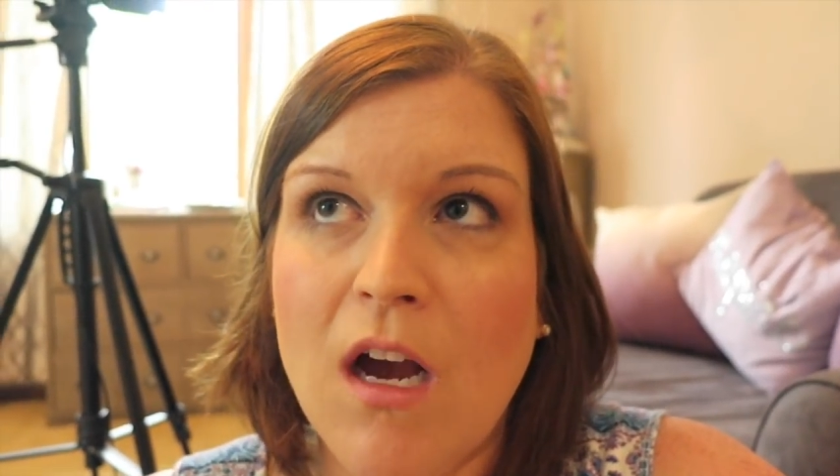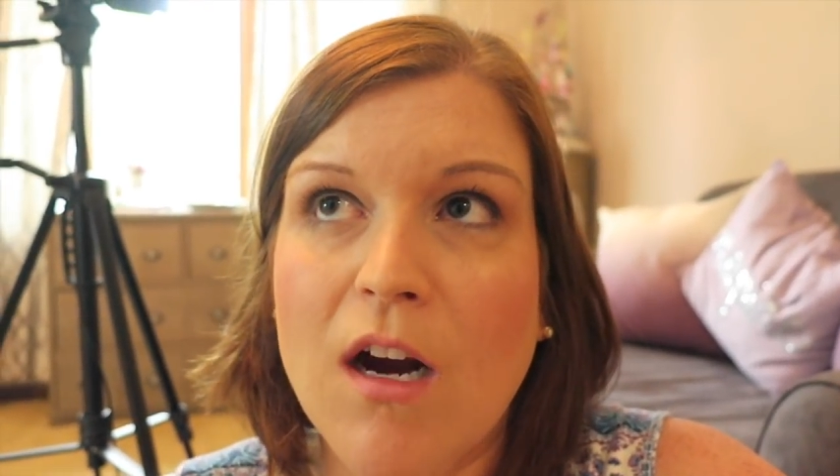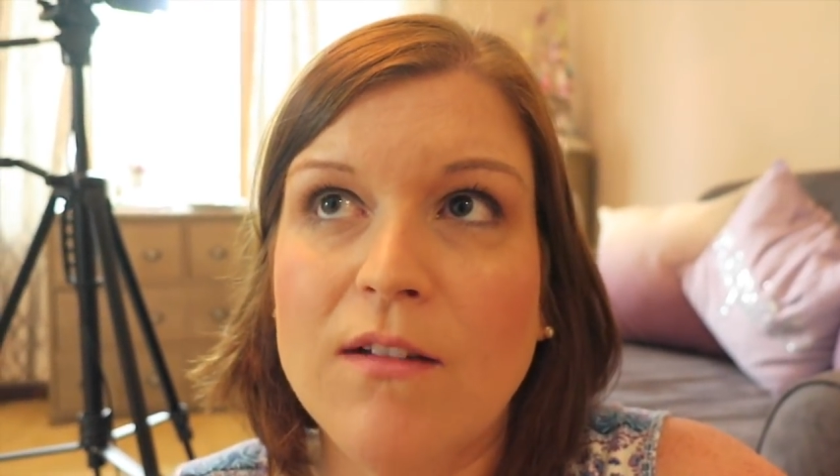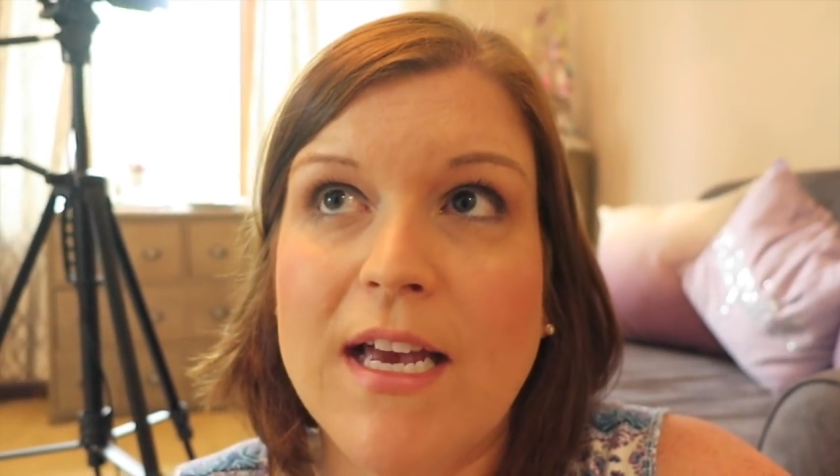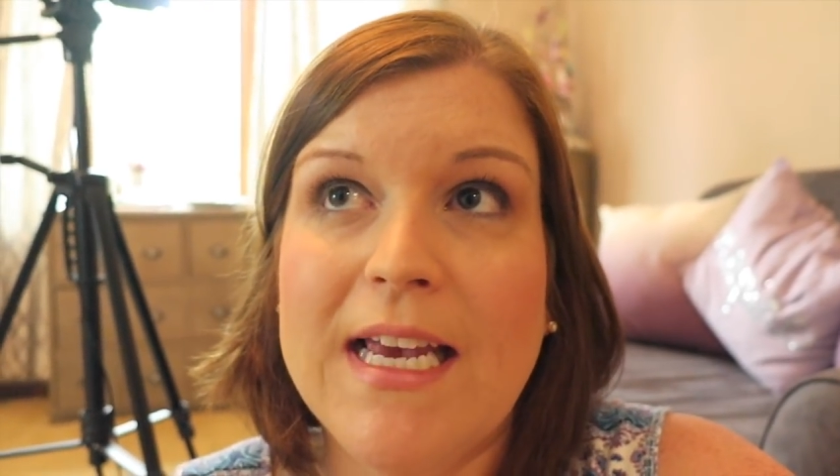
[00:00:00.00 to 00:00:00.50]

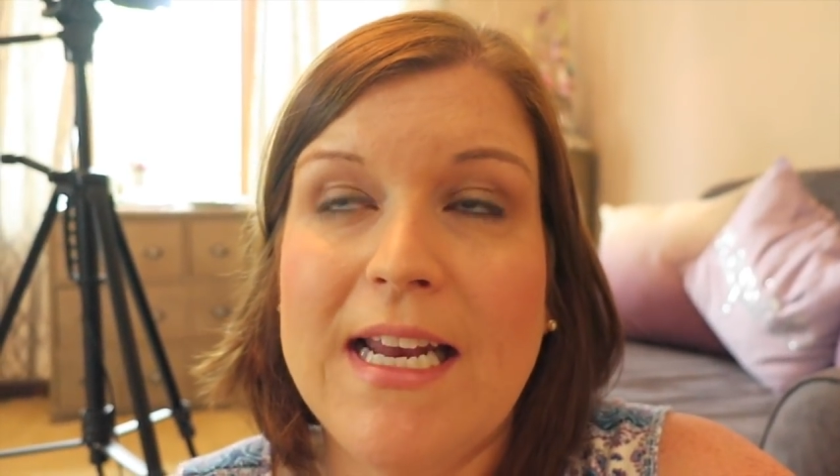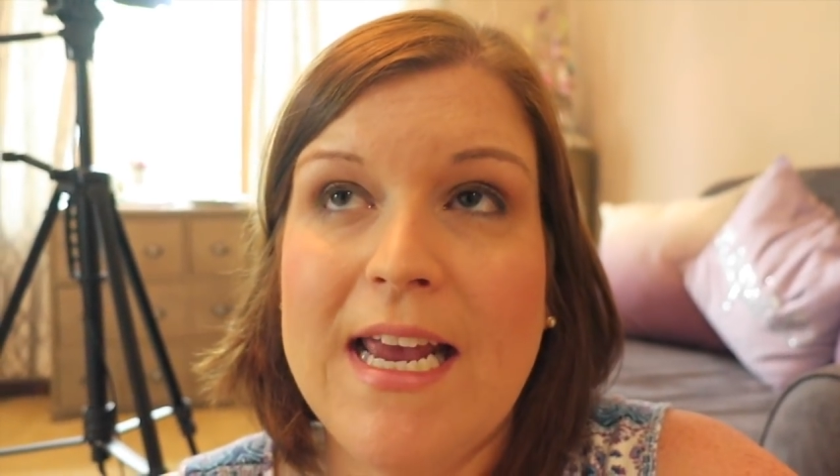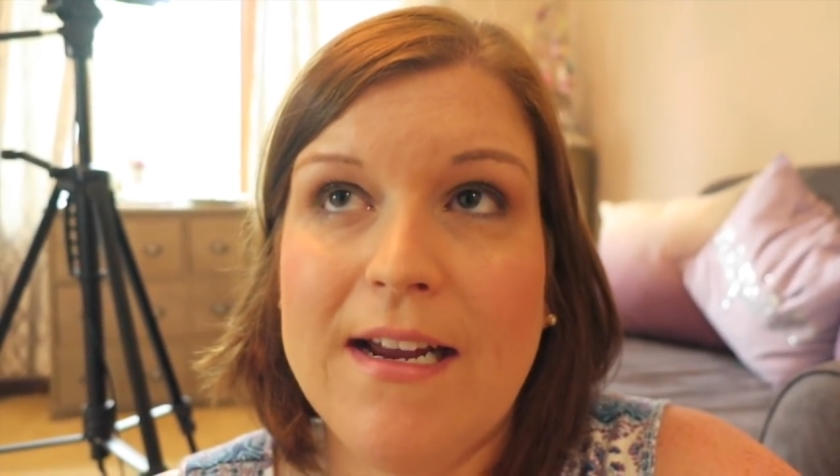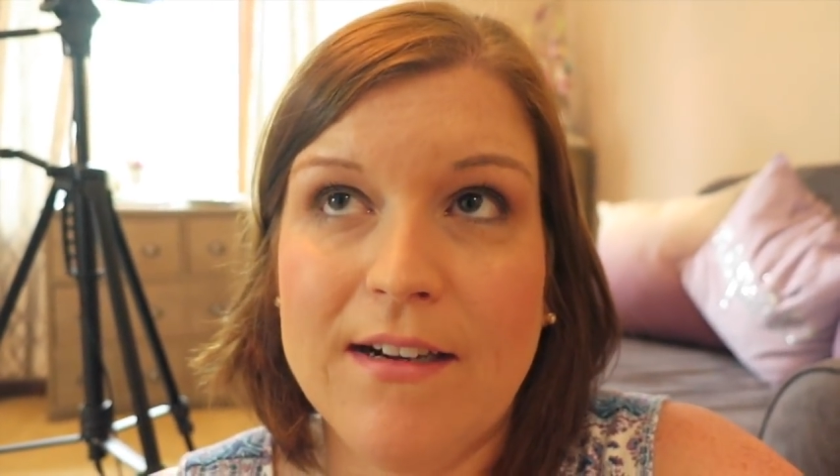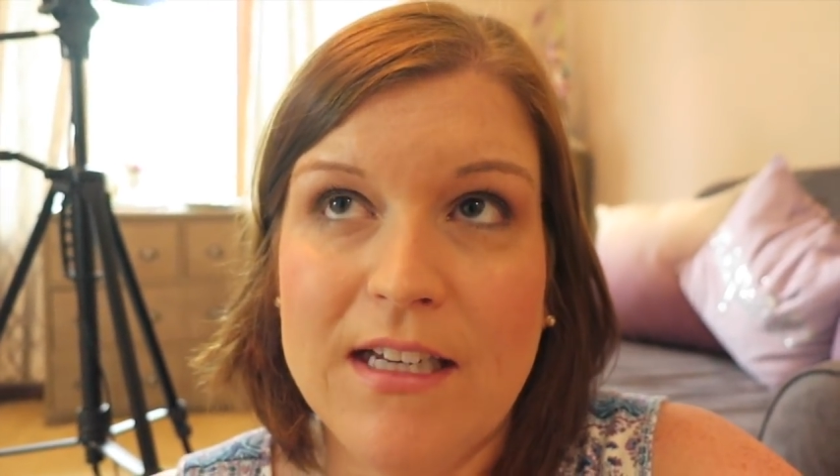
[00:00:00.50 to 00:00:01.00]
are like
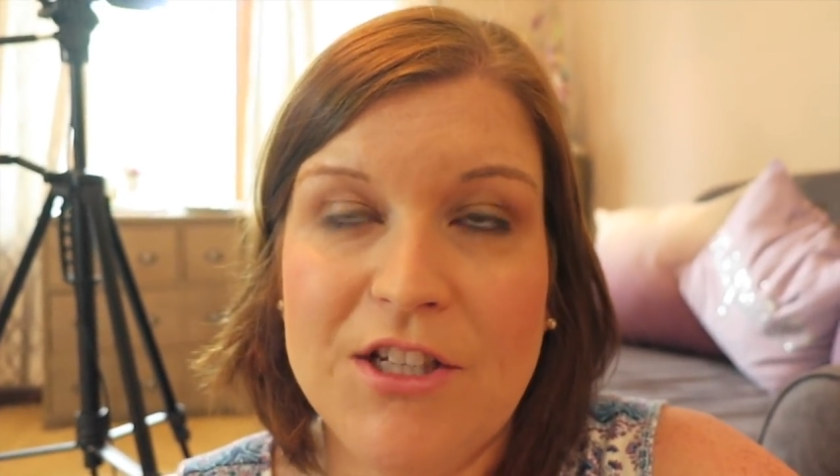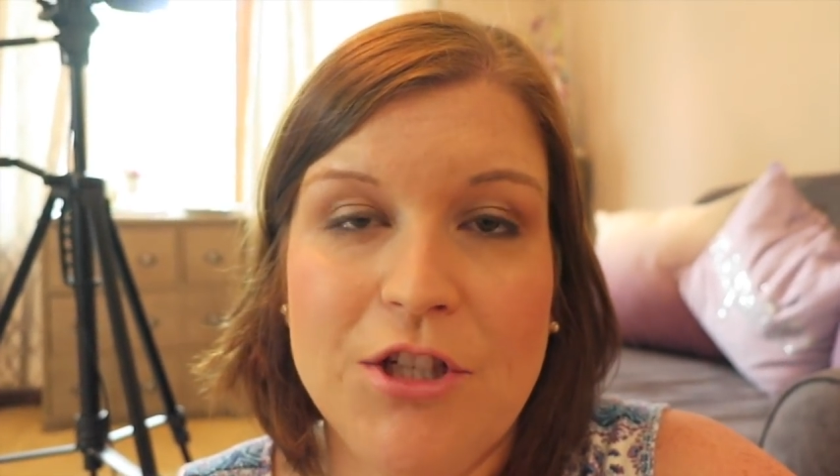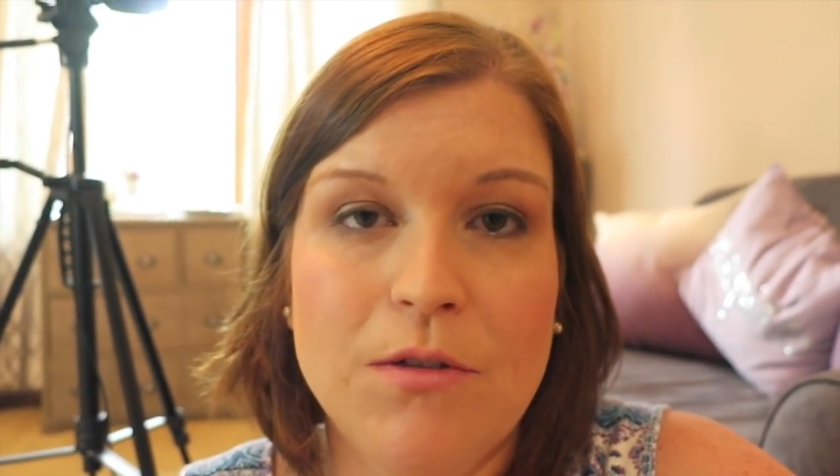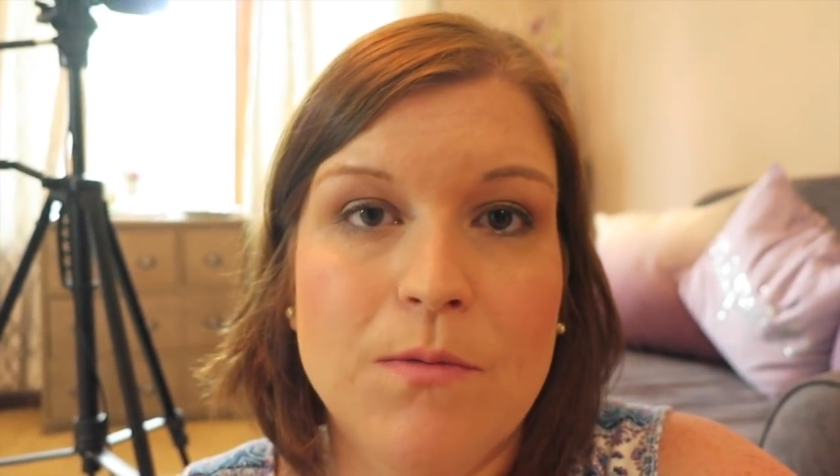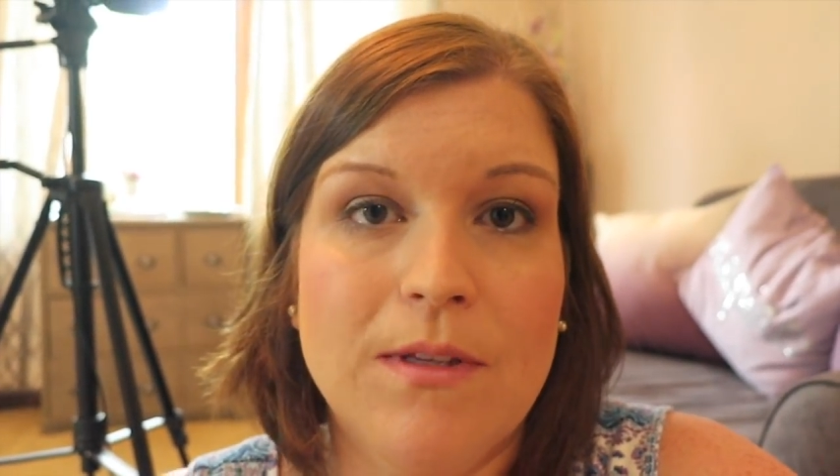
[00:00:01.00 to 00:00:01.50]
inherent
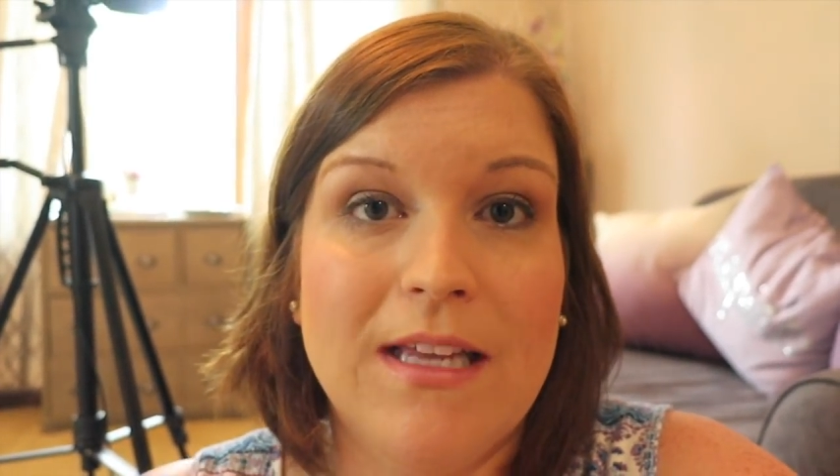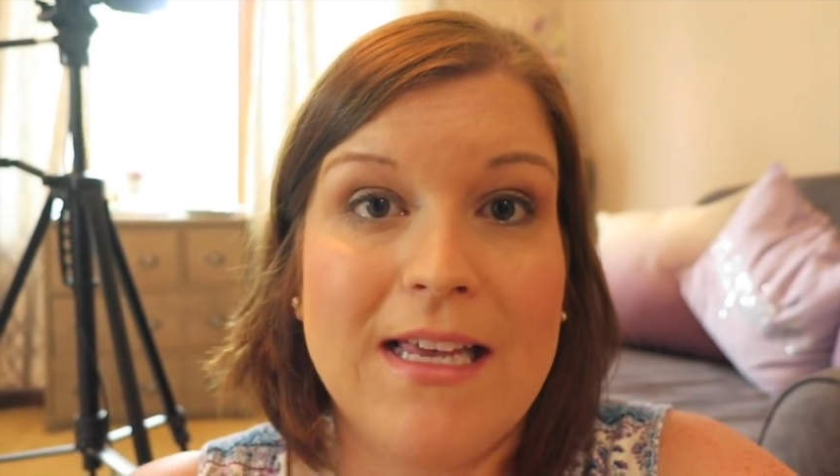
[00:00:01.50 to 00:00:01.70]
issues with